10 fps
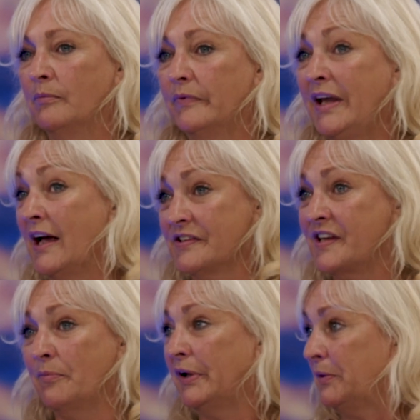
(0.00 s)
Yeah,
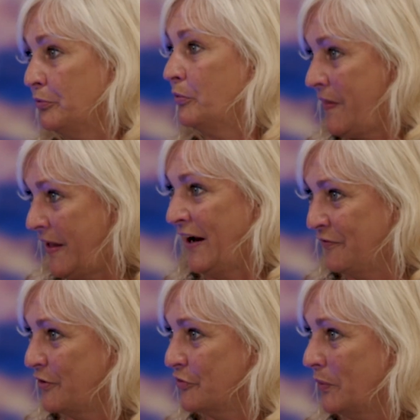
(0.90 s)
some people, when they had
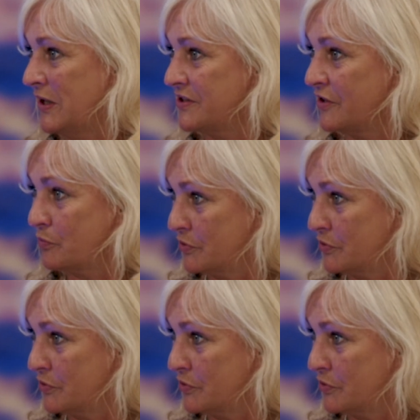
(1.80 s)
those windows,